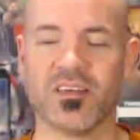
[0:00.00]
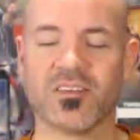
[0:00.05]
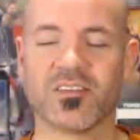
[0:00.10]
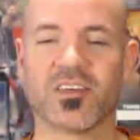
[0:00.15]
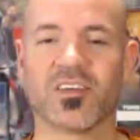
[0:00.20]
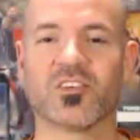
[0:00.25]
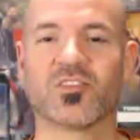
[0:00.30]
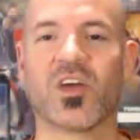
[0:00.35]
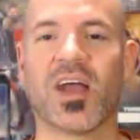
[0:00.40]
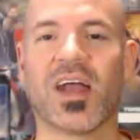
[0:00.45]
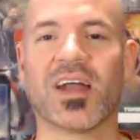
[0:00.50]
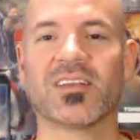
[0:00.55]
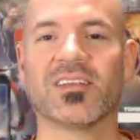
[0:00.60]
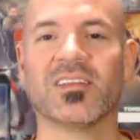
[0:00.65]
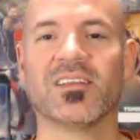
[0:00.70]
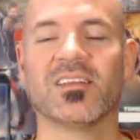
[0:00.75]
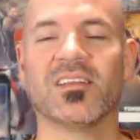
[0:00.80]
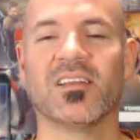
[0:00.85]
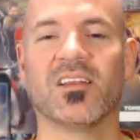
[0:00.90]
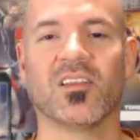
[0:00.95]
he's
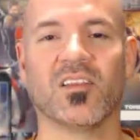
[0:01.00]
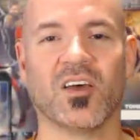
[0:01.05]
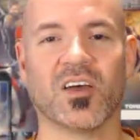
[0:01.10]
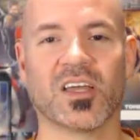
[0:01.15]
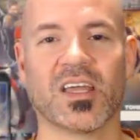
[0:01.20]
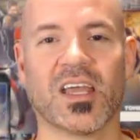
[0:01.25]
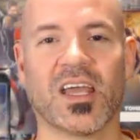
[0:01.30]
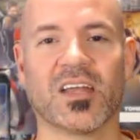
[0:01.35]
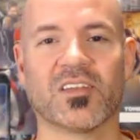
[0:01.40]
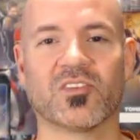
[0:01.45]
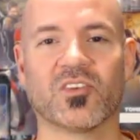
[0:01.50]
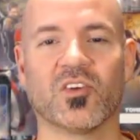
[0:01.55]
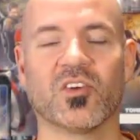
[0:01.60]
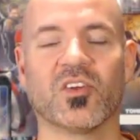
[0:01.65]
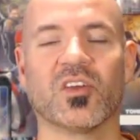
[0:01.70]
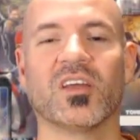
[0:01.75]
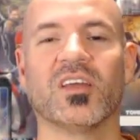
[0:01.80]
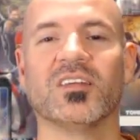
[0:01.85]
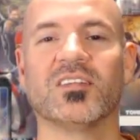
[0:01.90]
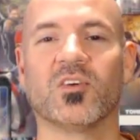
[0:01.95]
contracted lung
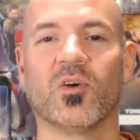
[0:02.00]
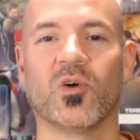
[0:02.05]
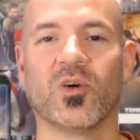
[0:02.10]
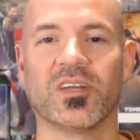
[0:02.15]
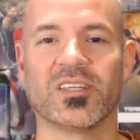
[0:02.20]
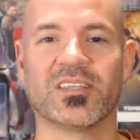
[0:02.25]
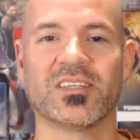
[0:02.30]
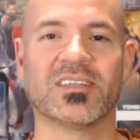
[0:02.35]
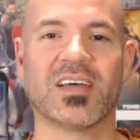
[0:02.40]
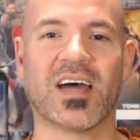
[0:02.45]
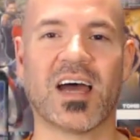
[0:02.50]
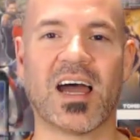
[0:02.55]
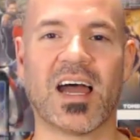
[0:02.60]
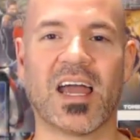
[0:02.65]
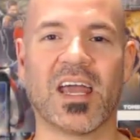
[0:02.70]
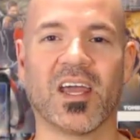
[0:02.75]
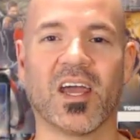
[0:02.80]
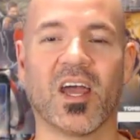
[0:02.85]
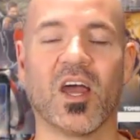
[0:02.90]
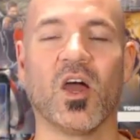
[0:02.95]
cancer, he's going to
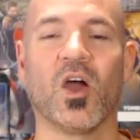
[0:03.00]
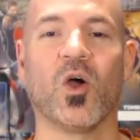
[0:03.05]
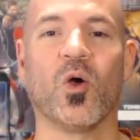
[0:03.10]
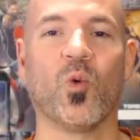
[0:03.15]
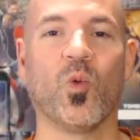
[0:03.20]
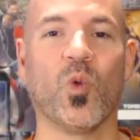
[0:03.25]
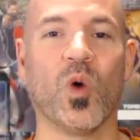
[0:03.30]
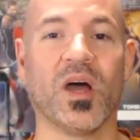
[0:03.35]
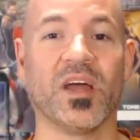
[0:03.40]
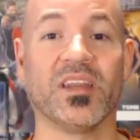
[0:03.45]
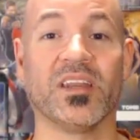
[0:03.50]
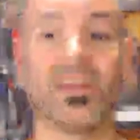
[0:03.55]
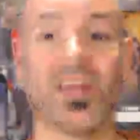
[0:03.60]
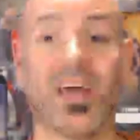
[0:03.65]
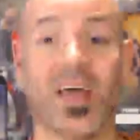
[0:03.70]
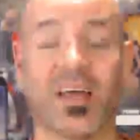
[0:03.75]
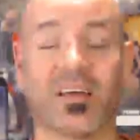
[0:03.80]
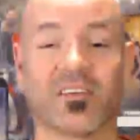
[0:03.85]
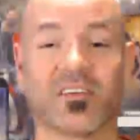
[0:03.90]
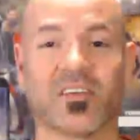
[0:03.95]
die, what
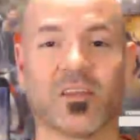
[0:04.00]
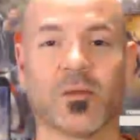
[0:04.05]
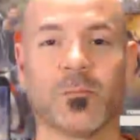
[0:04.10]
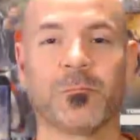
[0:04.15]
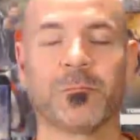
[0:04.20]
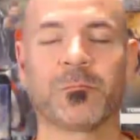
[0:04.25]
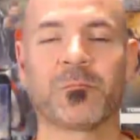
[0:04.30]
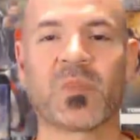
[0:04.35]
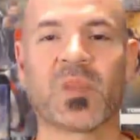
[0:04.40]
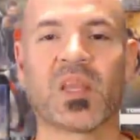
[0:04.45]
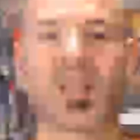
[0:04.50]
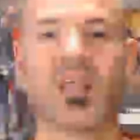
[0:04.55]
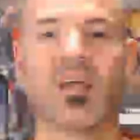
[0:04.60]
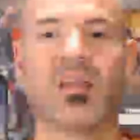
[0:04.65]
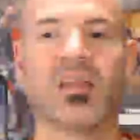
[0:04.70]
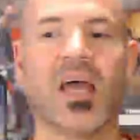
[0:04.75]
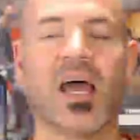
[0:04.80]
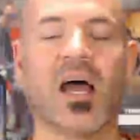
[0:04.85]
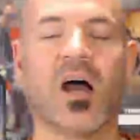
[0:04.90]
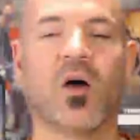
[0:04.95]
next?
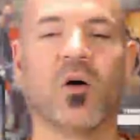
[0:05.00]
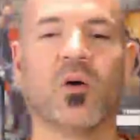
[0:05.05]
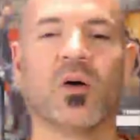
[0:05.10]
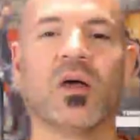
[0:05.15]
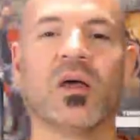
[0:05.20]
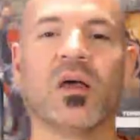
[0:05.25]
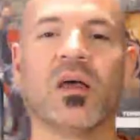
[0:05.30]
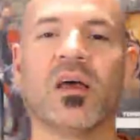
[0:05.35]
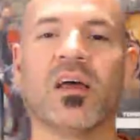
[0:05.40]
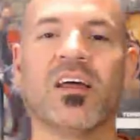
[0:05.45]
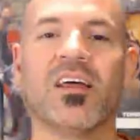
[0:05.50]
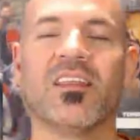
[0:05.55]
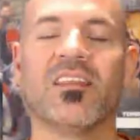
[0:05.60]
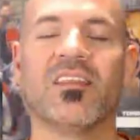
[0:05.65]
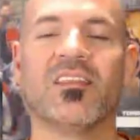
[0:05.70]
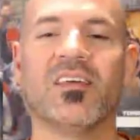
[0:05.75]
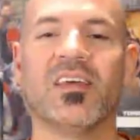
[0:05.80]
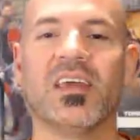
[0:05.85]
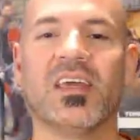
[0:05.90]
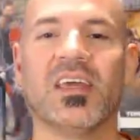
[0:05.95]
Now,
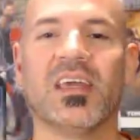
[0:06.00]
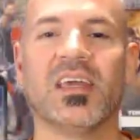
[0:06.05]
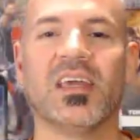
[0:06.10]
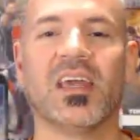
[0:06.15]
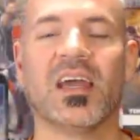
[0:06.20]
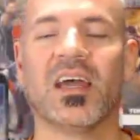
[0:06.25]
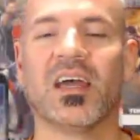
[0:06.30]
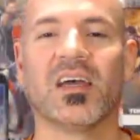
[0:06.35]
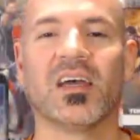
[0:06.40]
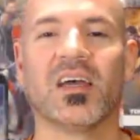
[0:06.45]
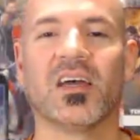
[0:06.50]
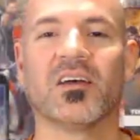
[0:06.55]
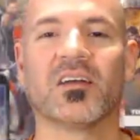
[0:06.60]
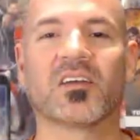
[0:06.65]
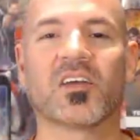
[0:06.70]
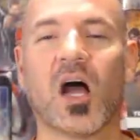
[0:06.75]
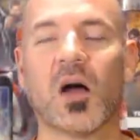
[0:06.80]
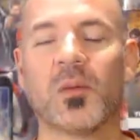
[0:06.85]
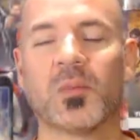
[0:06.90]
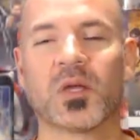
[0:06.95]
the
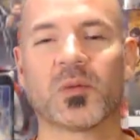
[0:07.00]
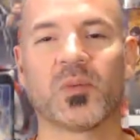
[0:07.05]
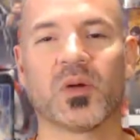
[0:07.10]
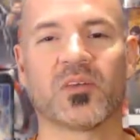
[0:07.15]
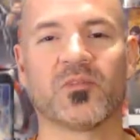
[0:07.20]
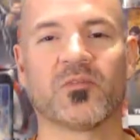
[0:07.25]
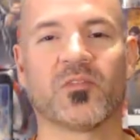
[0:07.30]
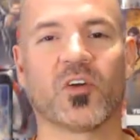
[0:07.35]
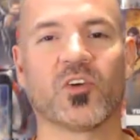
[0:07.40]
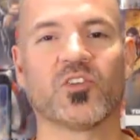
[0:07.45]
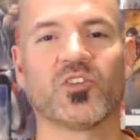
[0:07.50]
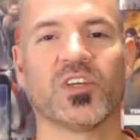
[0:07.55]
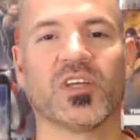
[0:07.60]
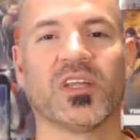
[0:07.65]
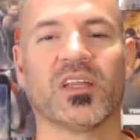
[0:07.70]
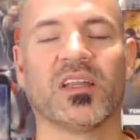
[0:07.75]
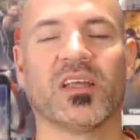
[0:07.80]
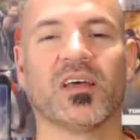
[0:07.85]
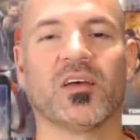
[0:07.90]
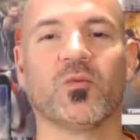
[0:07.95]
comic book
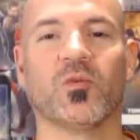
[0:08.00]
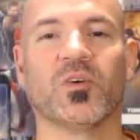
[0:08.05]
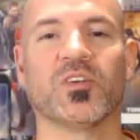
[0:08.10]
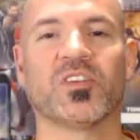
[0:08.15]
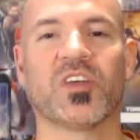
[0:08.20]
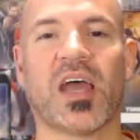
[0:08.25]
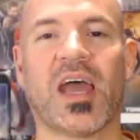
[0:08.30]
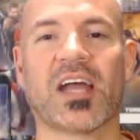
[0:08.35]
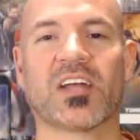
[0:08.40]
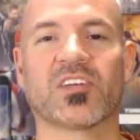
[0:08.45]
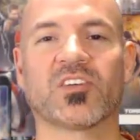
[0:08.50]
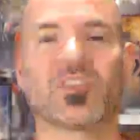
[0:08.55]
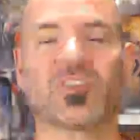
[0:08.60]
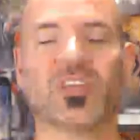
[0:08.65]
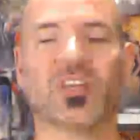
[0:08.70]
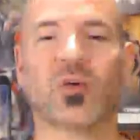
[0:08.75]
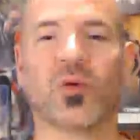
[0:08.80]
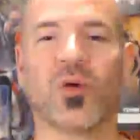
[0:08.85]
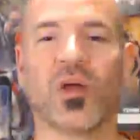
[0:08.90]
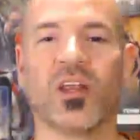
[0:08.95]
version was
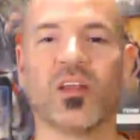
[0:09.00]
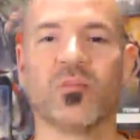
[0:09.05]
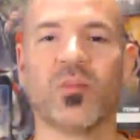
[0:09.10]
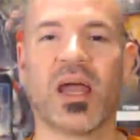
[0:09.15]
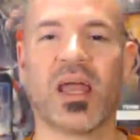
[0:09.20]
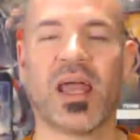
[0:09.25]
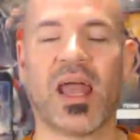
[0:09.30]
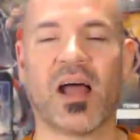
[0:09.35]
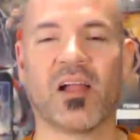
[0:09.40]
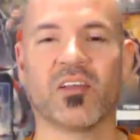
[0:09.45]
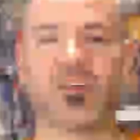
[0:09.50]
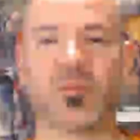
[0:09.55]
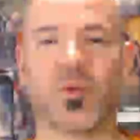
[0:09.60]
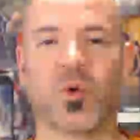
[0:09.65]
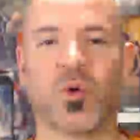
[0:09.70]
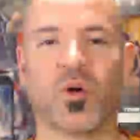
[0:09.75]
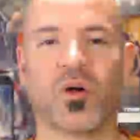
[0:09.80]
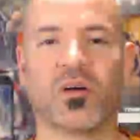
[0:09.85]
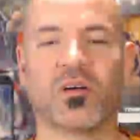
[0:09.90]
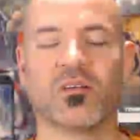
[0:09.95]
actually created by Alan
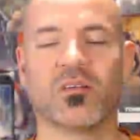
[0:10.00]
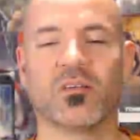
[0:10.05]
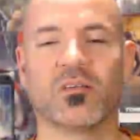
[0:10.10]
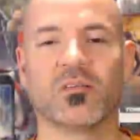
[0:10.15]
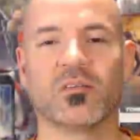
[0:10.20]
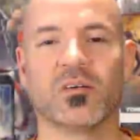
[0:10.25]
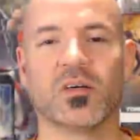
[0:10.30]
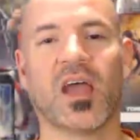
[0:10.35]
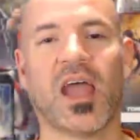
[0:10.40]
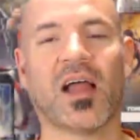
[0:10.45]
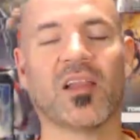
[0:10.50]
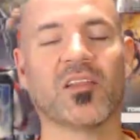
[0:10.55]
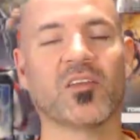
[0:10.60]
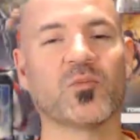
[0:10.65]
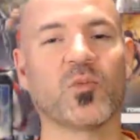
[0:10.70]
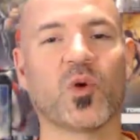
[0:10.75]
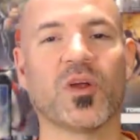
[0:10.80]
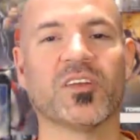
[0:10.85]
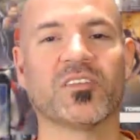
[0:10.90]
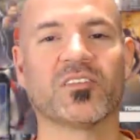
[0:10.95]
Moore. Alan
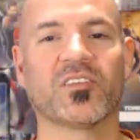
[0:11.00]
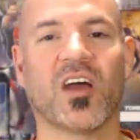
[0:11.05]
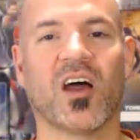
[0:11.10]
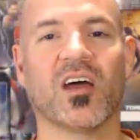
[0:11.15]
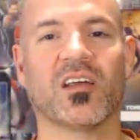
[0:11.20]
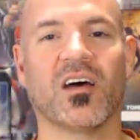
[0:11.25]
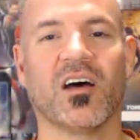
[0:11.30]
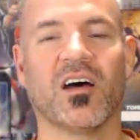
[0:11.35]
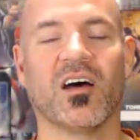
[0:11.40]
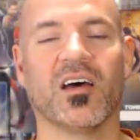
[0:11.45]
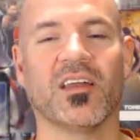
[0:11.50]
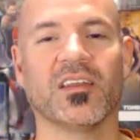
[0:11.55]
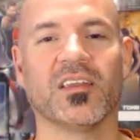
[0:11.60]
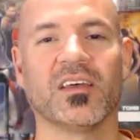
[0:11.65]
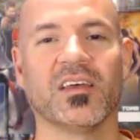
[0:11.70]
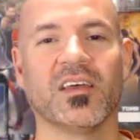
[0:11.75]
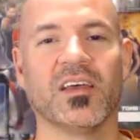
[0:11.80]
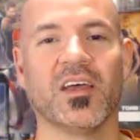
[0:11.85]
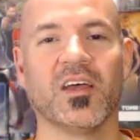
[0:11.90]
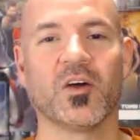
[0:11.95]
Moore has gone
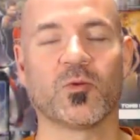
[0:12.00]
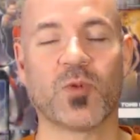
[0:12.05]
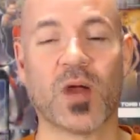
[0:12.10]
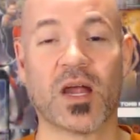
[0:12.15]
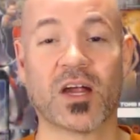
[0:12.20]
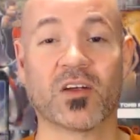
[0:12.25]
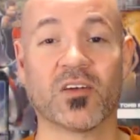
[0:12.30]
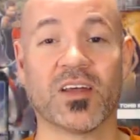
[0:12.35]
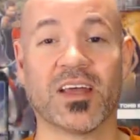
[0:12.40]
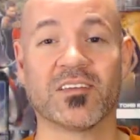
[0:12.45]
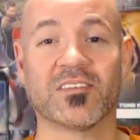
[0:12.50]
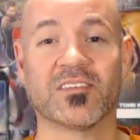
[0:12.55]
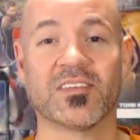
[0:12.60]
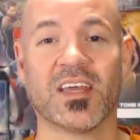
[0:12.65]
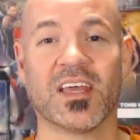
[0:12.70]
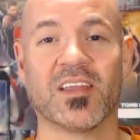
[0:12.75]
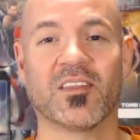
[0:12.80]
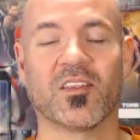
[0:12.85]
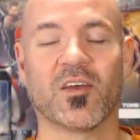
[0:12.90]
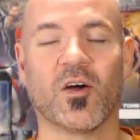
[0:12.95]
on record as
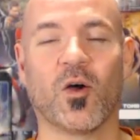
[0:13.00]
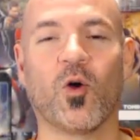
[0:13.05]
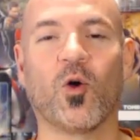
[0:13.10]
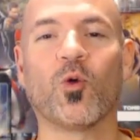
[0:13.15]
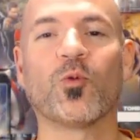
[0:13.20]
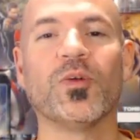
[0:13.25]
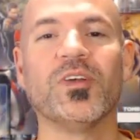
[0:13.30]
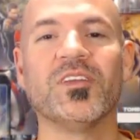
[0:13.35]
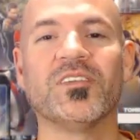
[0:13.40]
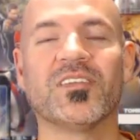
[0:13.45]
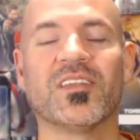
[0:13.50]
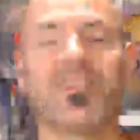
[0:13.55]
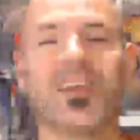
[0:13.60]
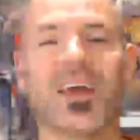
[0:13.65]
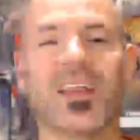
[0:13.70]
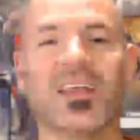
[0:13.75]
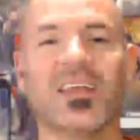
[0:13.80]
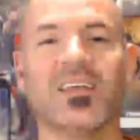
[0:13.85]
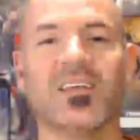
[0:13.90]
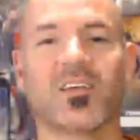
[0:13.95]
saying the whole reason
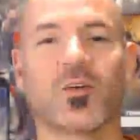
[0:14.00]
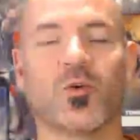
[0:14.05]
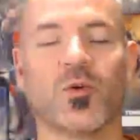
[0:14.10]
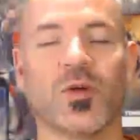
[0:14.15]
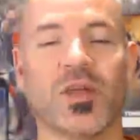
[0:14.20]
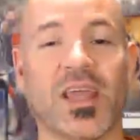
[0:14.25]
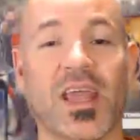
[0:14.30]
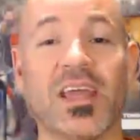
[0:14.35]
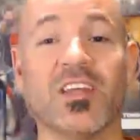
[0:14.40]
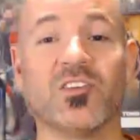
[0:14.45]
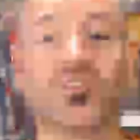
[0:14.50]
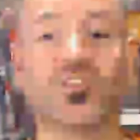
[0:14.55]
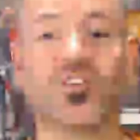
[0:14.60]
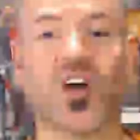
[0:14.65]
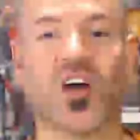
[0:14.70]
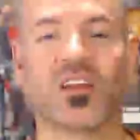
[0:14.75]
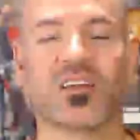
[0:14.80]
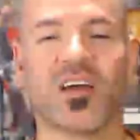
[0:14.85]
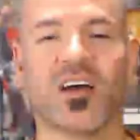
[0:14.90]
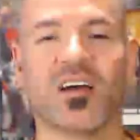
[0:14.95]
that he created
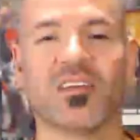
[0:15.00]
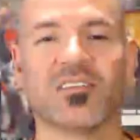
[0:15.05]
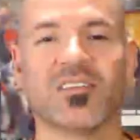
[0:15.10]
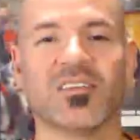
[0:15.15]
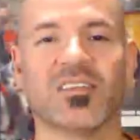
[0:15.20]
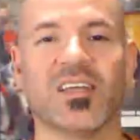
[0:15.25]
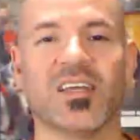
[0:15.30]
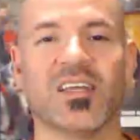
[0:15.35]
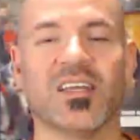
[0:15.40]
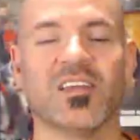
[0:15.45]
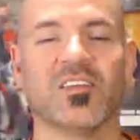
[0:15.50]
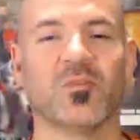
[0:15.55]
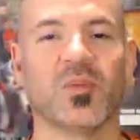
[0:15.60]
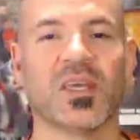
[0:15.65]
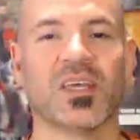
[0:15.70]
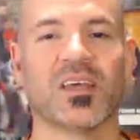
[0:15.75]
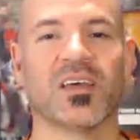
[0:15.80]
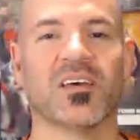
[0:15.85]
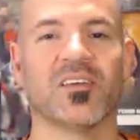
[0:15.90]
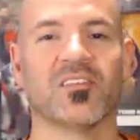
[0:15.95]
John Constantine is
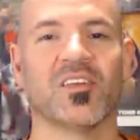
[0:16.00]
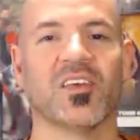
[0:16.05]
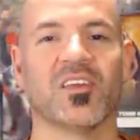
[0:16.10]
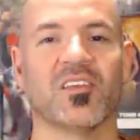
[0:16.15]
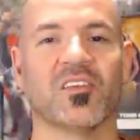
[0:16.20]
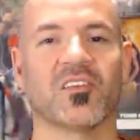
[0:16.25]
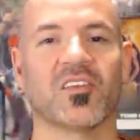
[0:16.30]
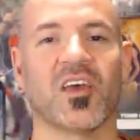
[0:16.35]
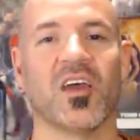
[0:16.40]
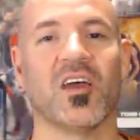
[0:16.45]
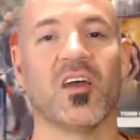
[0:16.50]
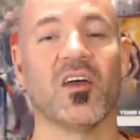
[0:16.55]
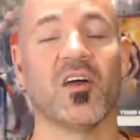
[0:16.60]
because his